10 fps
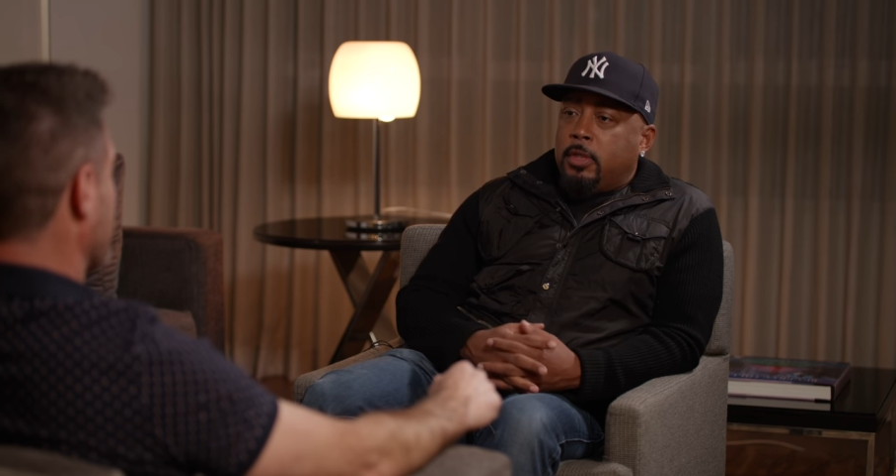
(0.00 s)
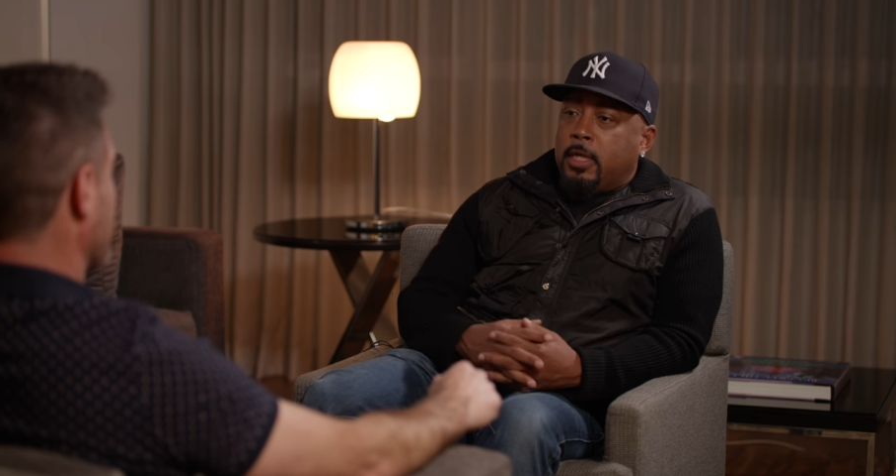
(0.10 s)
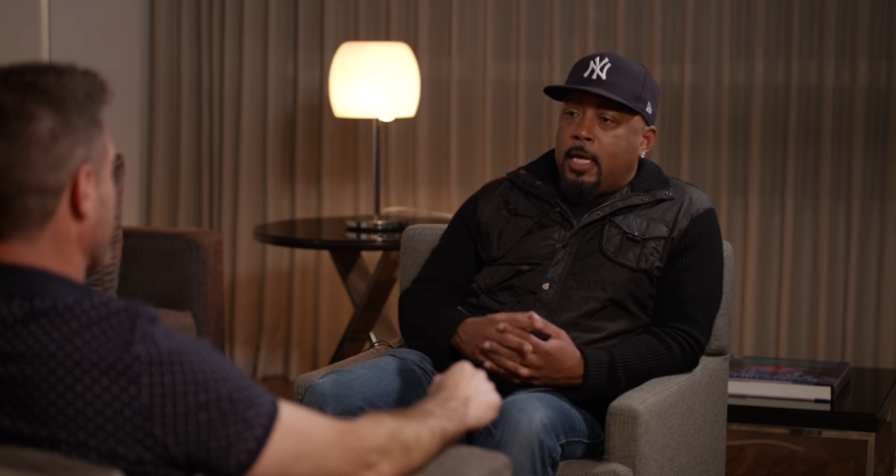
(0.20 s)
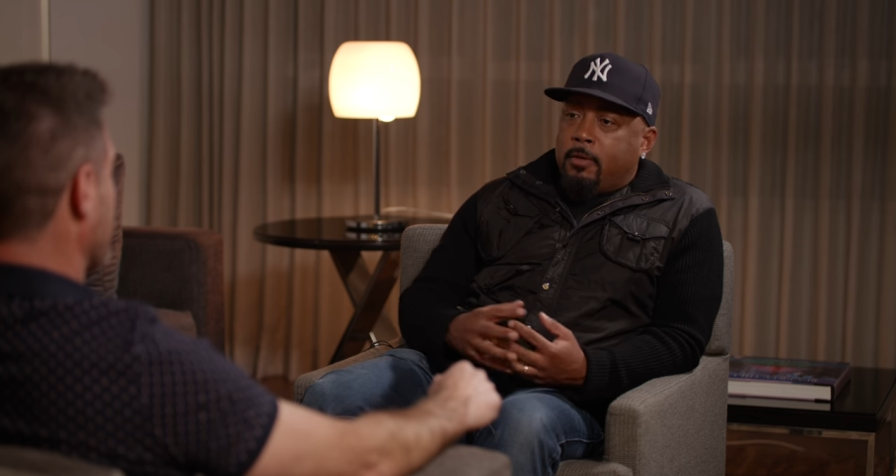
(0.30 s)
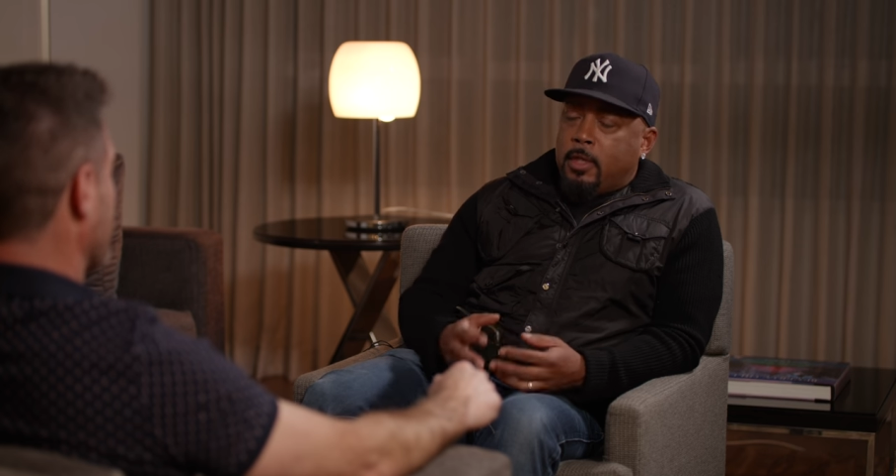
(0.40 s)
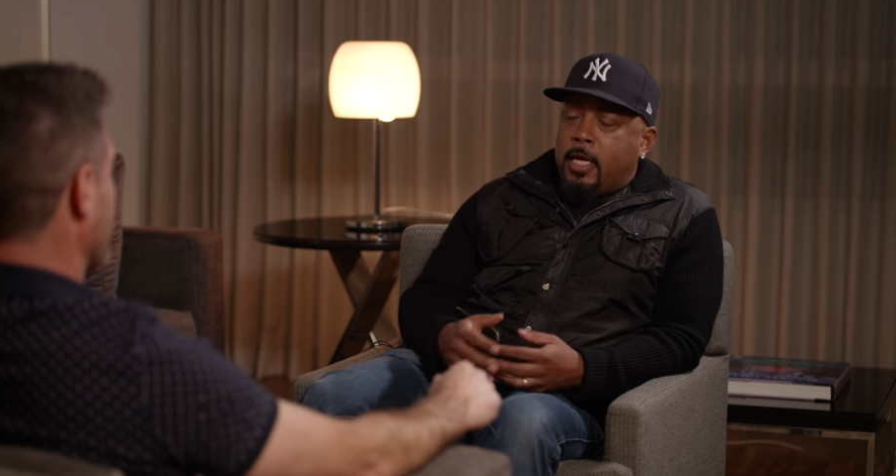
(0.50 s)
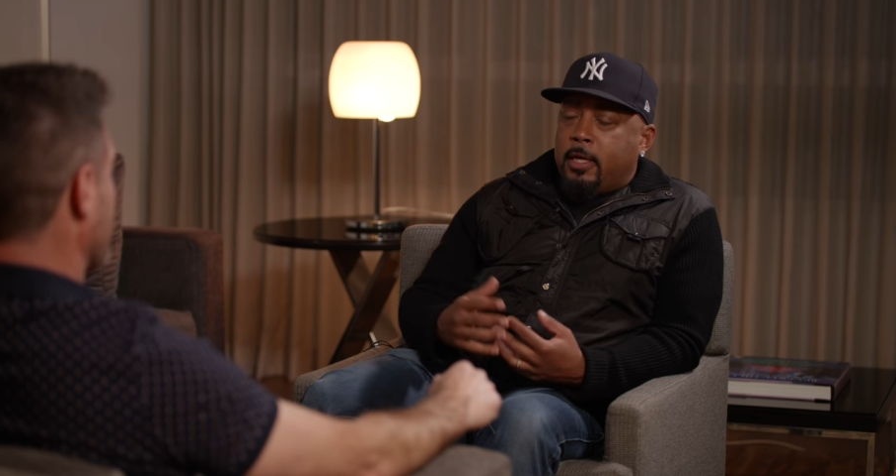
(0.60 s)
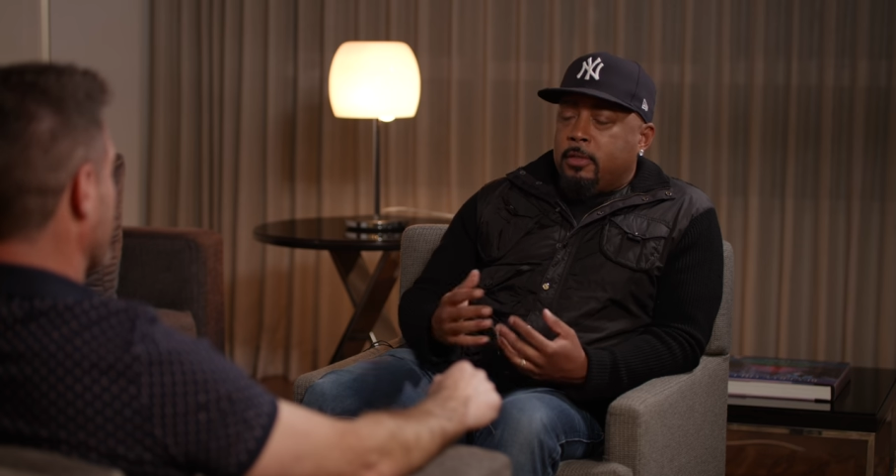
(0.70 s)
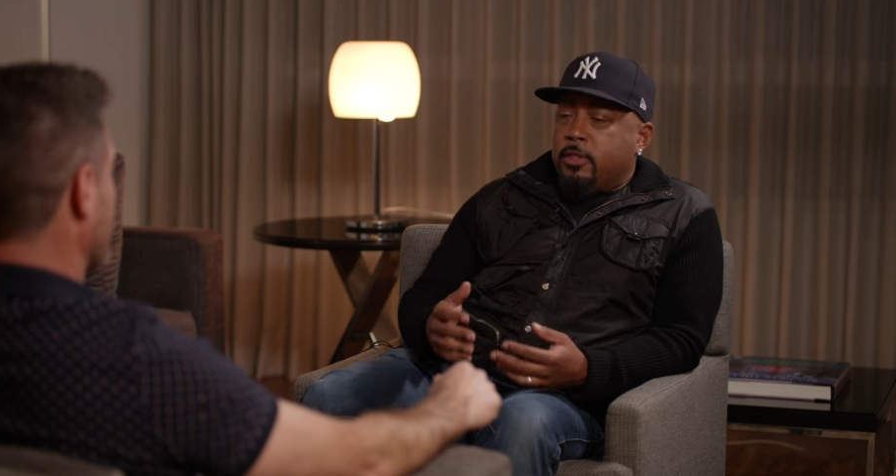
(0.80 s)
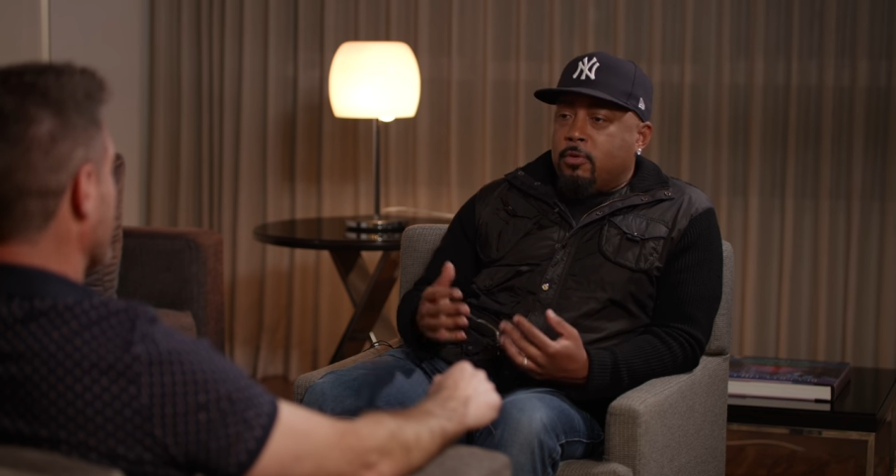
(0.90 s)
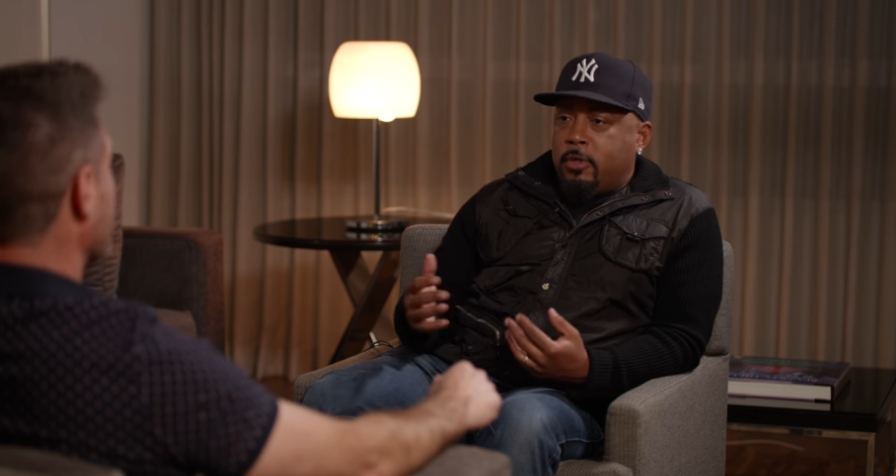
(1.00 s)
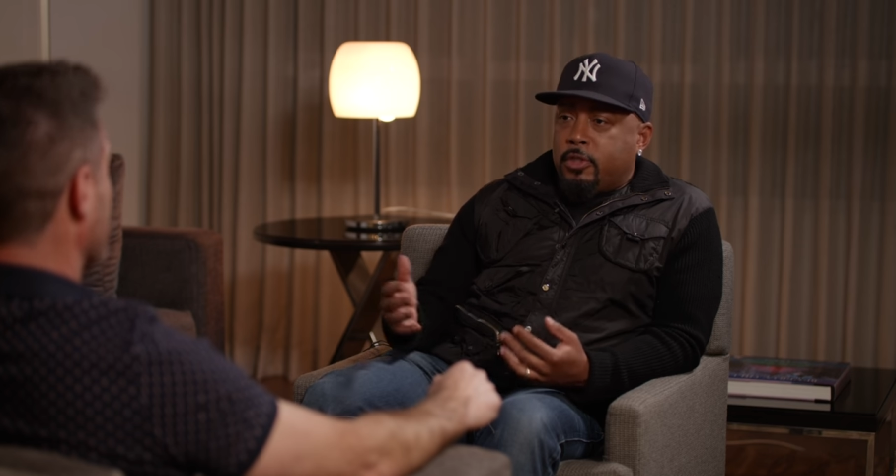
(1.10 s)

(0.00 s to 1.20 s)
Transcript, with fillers: and then after that, so on